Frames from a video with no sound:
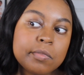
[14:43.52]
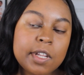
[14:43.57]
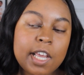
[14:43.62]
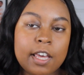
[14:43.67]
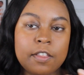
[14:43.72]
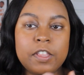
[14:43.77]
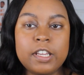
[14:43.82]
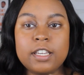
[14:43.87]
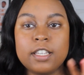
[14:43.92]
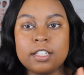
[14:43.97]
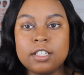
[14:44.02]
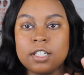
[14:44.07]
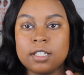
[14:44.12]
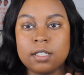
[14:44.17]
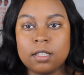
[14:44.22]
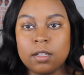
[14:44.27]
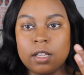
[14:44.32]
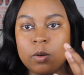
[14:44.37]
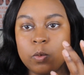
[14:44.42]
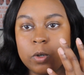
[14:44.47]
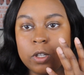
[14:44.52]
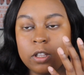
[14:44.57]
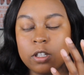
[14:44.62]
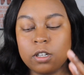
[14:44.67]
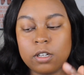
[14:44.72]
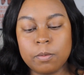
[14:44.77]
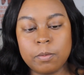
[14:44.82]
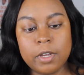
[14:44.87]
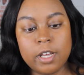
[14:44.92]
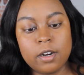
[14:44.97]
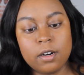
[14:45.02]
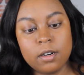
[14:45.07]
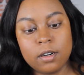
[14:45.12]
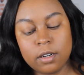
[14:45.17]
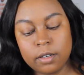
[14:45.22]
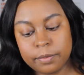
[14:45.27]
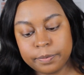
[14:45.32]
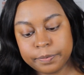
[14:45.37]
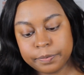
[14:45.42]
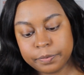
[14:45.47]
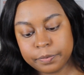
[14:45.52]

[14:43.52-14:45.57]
I think it would look better.